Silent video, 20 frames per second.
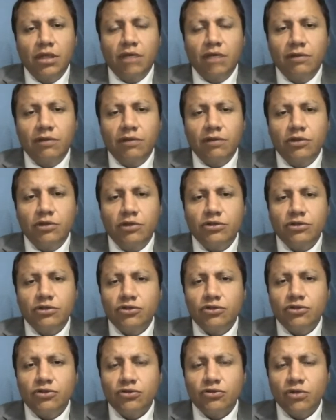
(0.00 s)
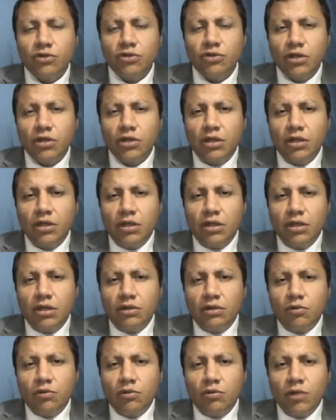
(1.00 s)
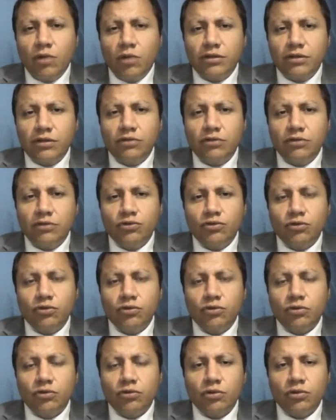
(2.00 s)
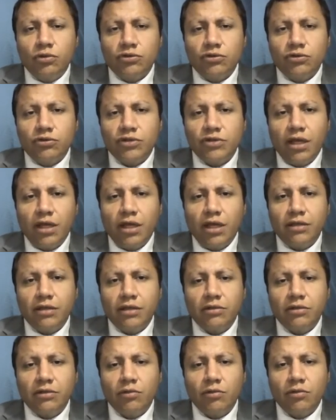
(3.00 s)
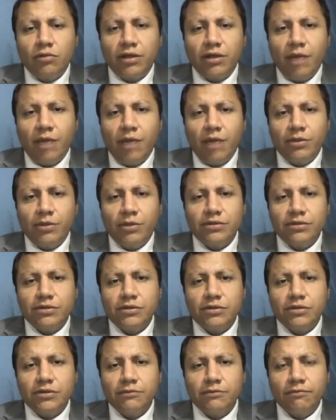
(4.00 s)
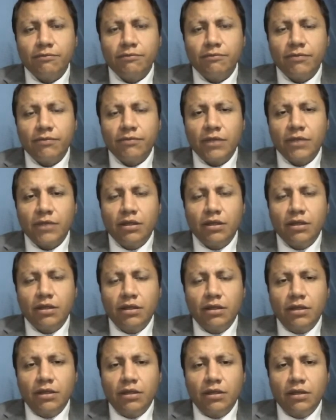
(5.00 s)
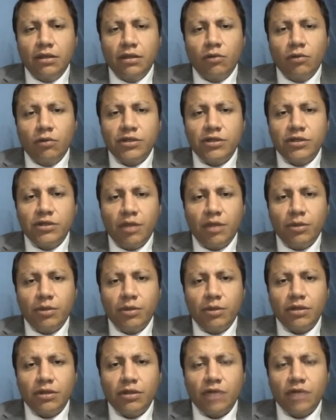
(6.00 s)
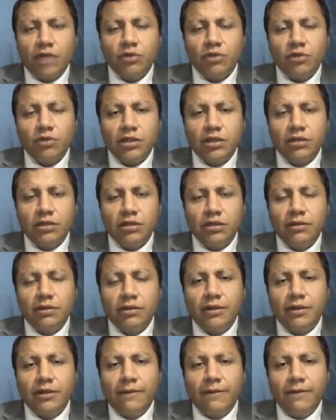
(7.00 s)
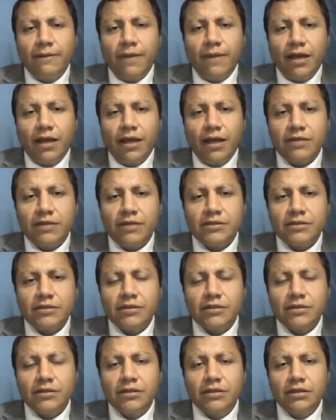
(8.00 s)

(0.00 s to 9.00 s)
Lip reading: Evaluation is just wanting to understand what happens, that what is happening actually has